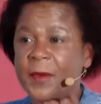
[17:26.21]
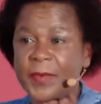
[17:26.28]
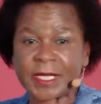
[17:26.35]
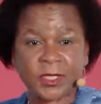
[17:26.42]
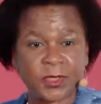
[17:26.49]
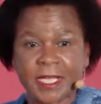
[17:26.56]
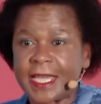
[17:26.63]

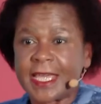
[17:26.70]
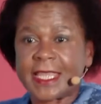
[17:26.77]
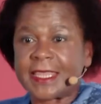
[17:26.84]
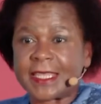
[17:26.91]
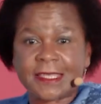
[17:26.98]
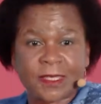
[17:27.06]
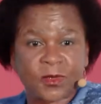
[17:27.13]
But
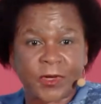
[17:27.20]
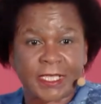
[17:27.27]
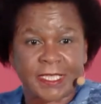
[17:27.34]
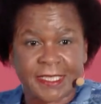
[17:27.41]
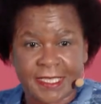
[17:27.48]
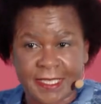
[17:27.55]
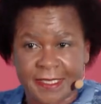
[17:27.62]
this is what
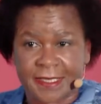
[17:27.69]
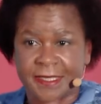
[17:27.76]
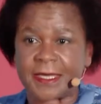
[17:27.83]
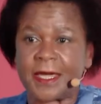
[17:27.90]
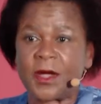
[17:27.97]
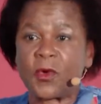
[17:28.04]
it is.